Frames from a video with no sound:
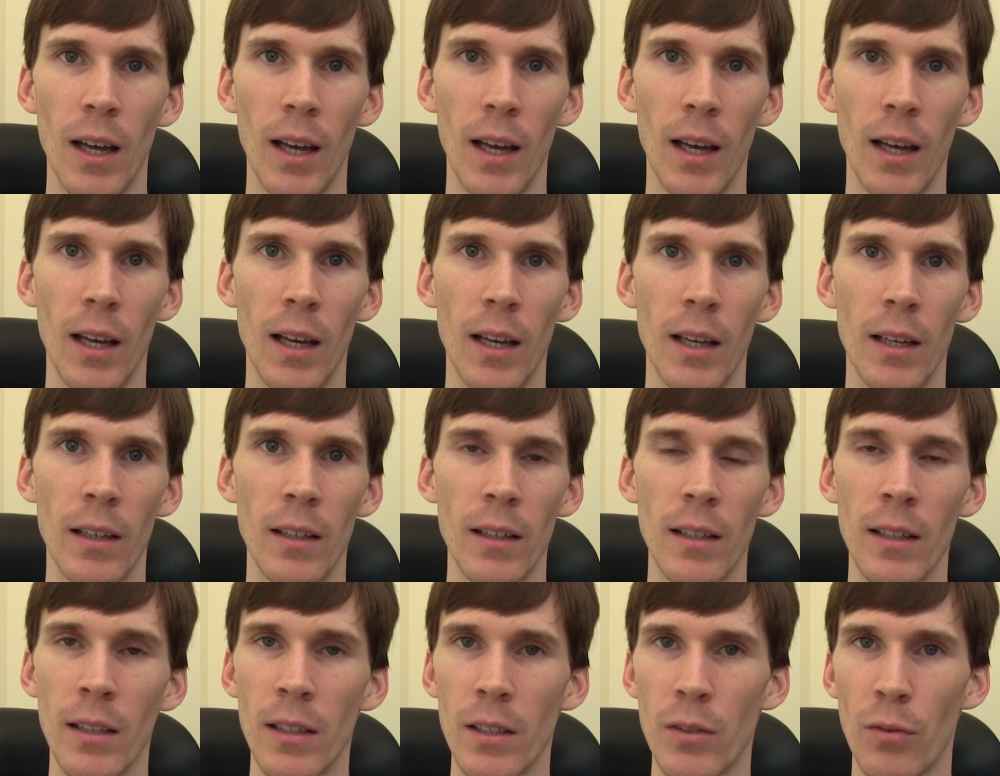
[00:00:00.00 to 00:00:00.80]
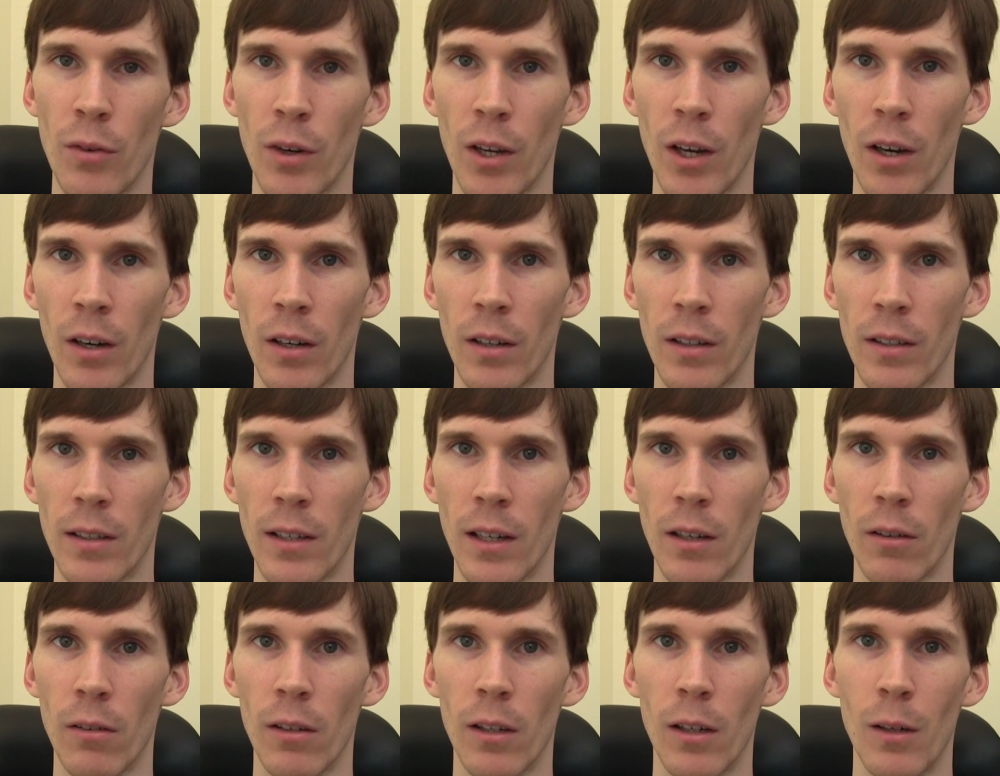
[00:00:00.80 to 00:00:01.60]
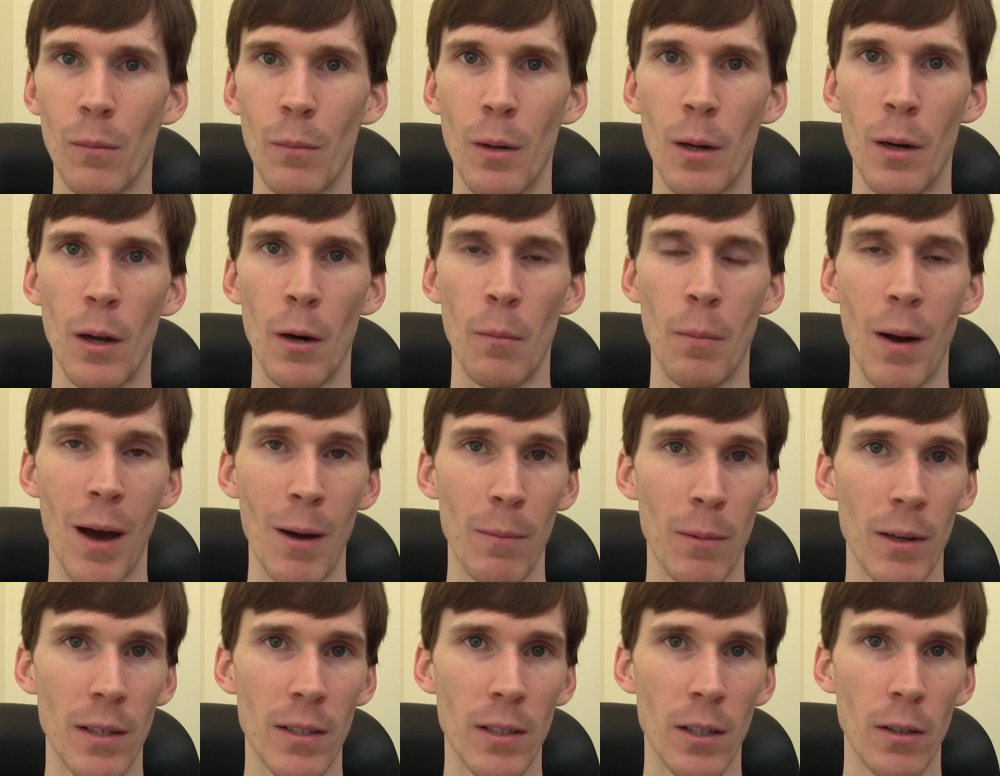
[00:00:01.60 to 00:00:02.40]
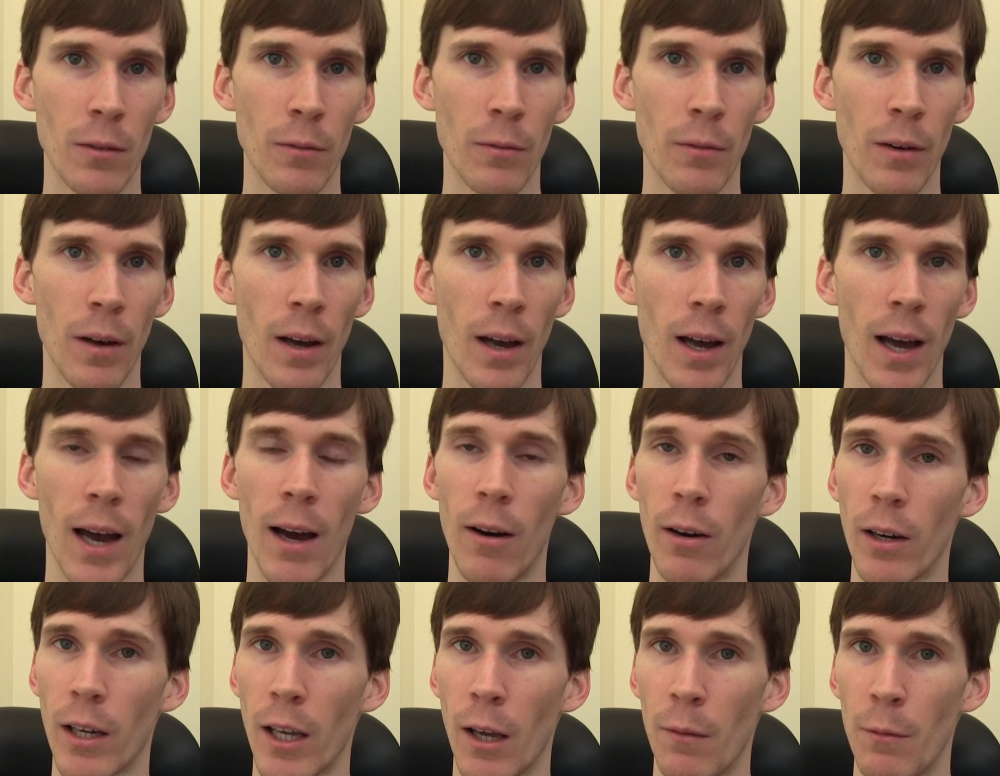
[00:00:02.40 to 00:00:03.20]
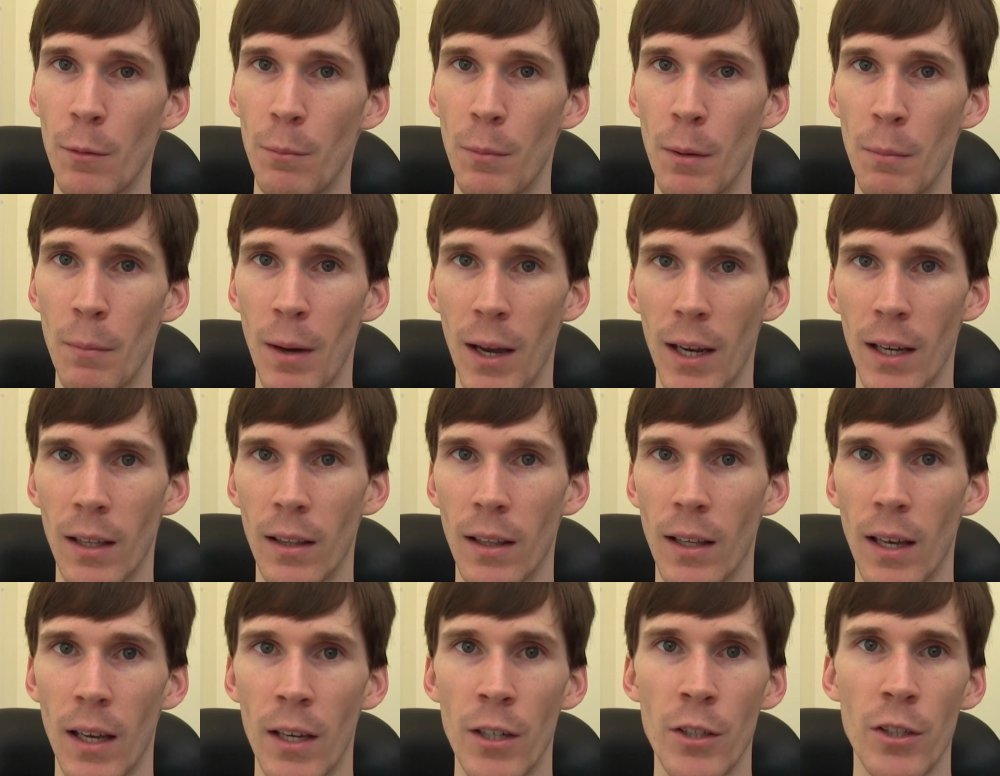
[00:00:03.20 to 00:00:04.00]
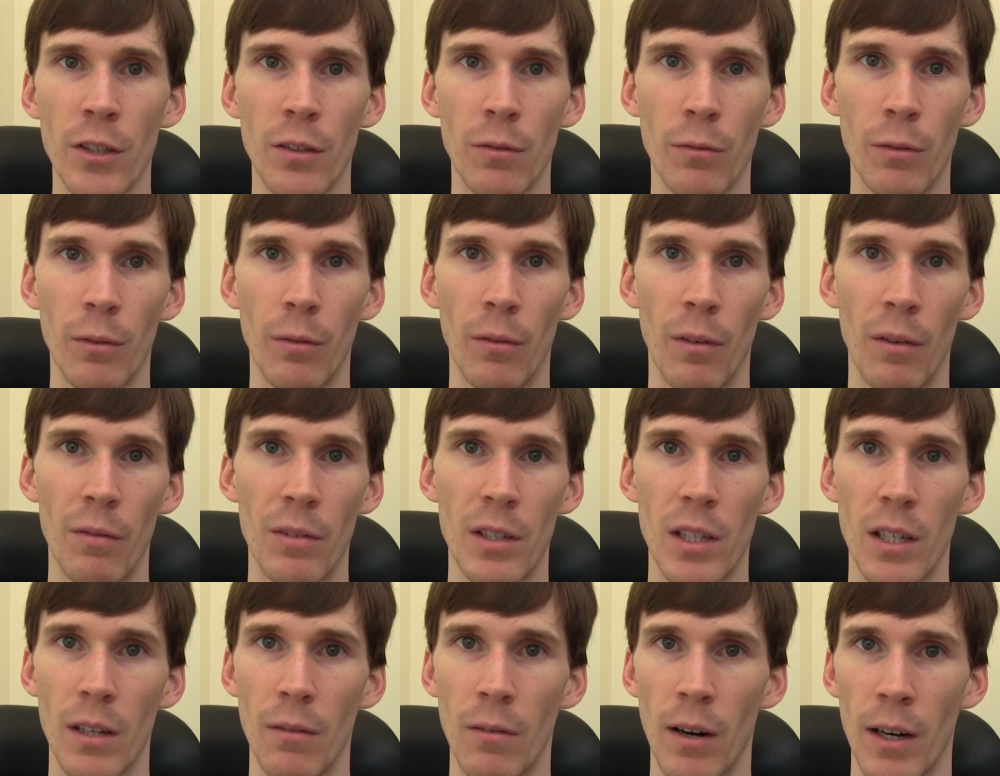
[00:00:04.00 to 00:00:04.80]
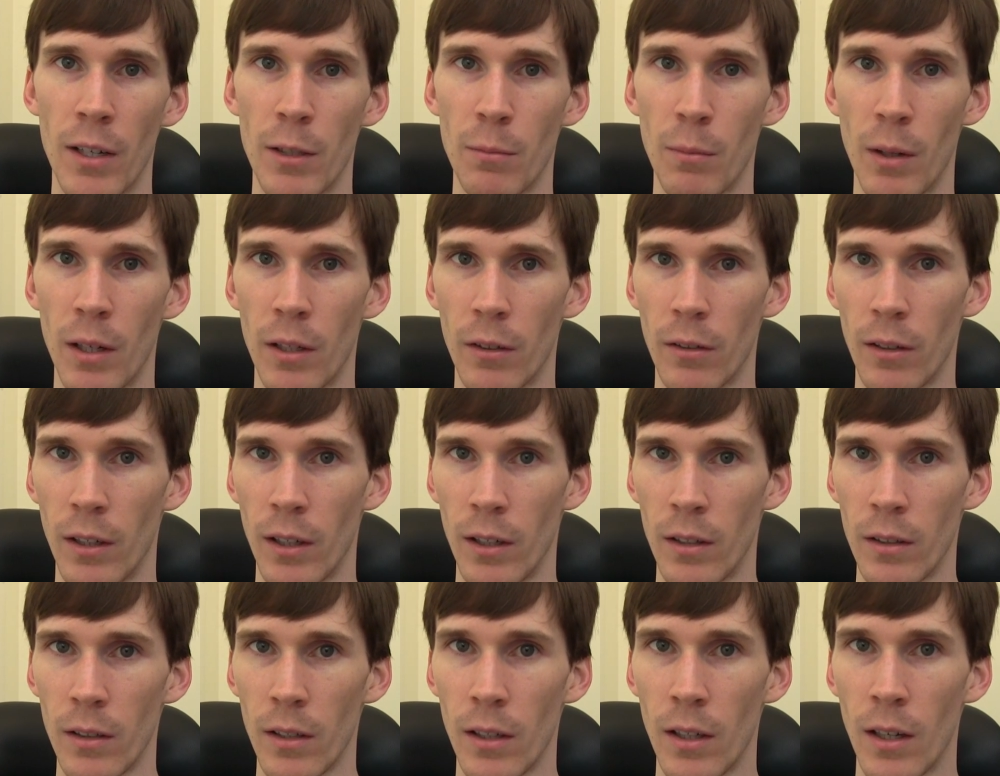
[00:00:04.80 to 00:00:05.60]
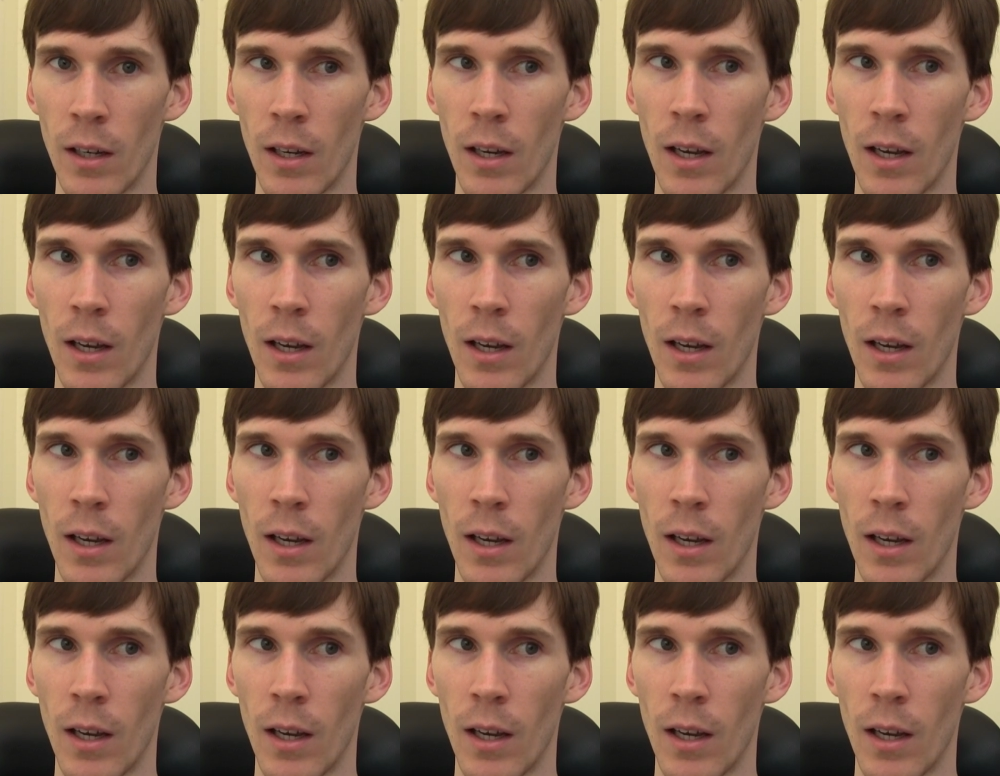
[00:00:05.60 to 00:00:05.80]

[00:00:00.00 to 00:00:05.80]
And in this video I'm going to tell you a little bit about myself, how I came to be making the engine for River City Ransom Underground,